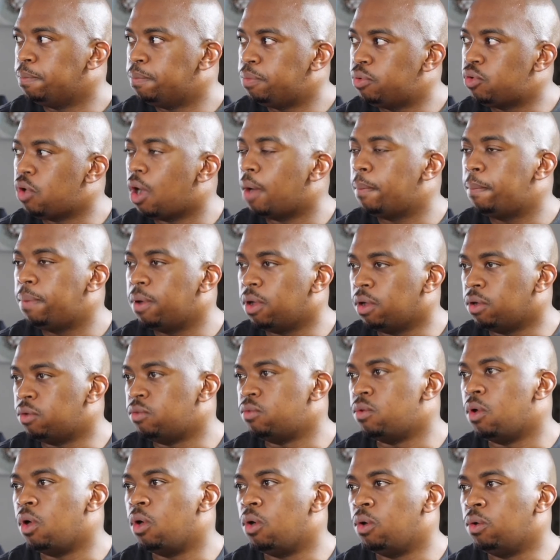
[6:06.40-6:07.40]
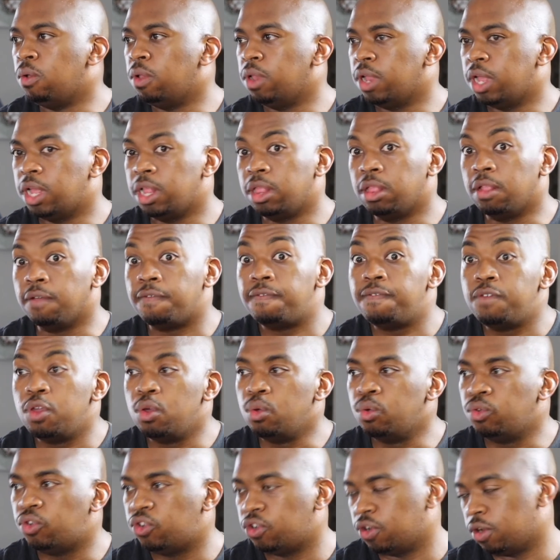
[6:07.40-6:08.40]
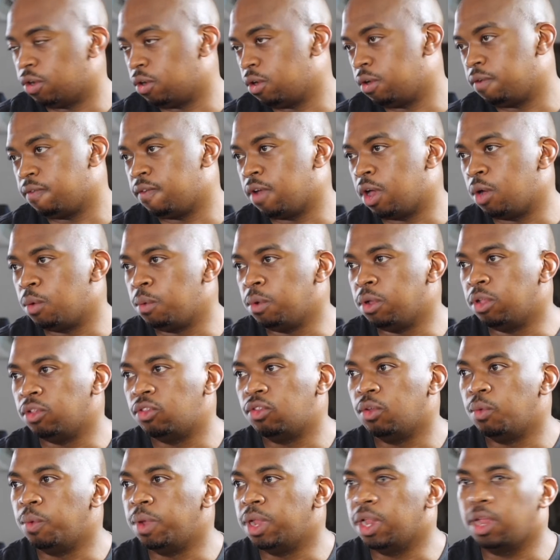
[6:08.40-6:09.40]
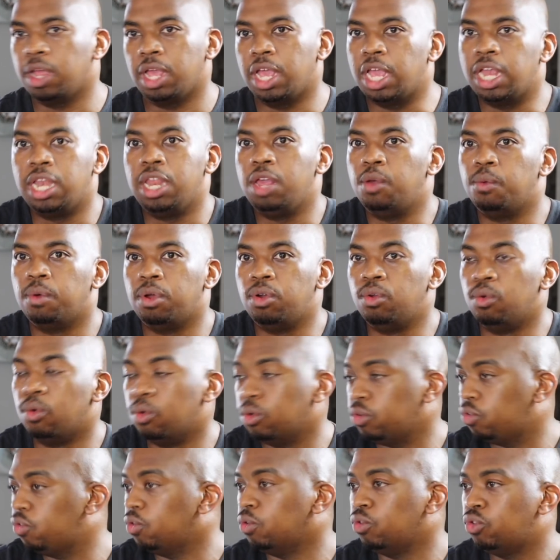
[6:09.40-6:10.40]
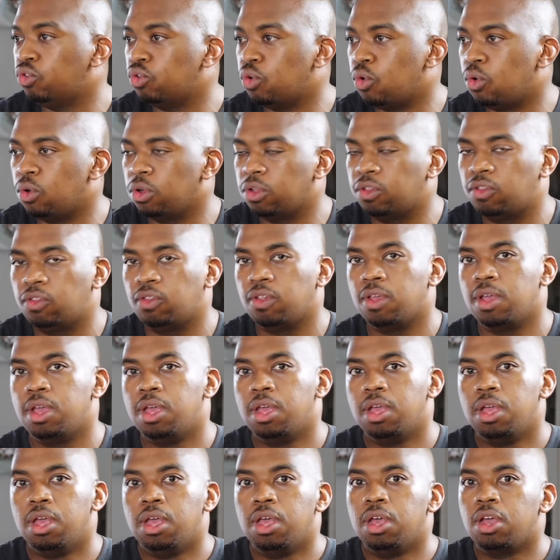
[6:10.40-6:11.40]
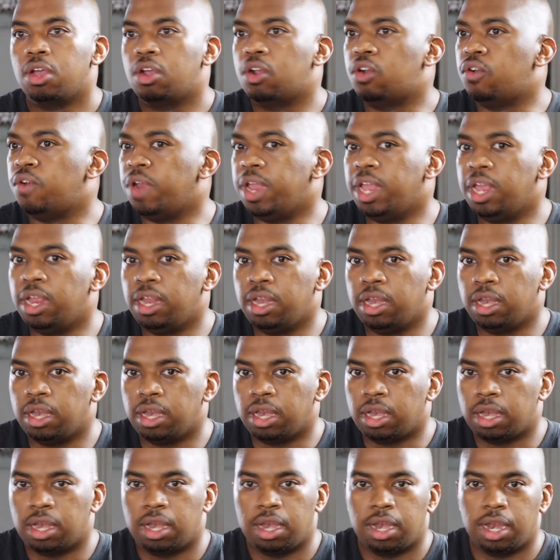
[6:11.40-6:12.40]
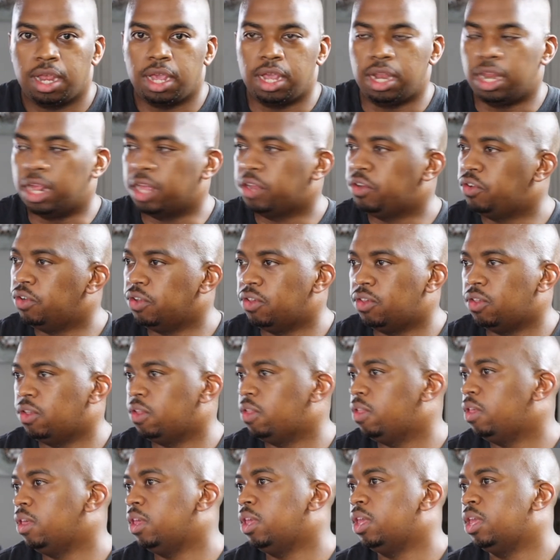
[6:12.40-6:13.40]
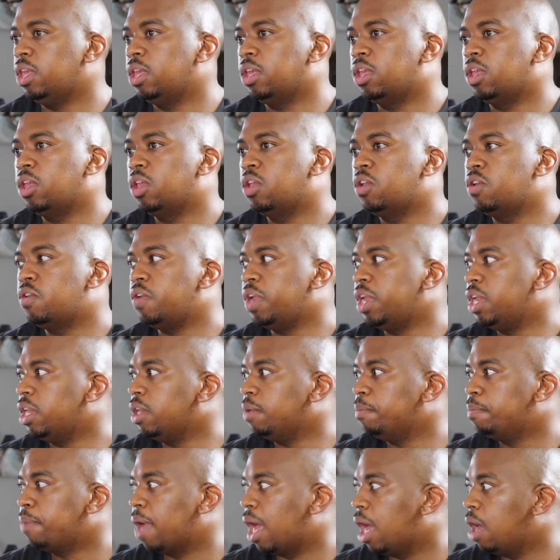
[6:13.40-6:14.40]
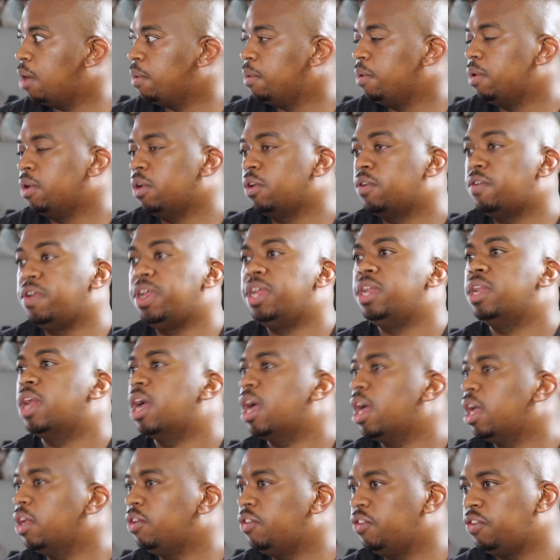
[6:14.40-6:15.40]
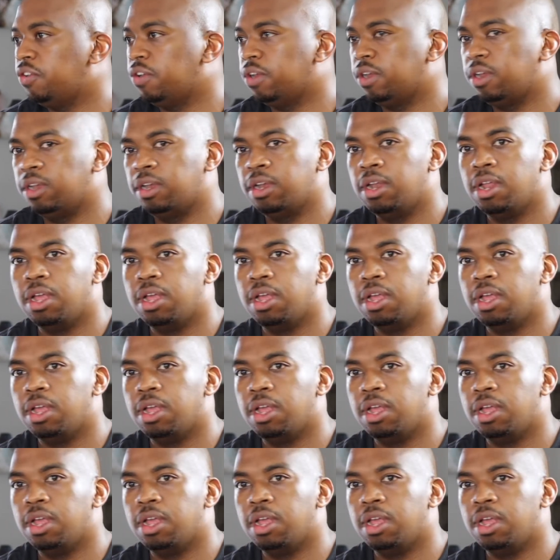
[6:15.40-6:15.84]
proper role in the future of our world. So anyone who also talks green electricity, green power, green hydrogen,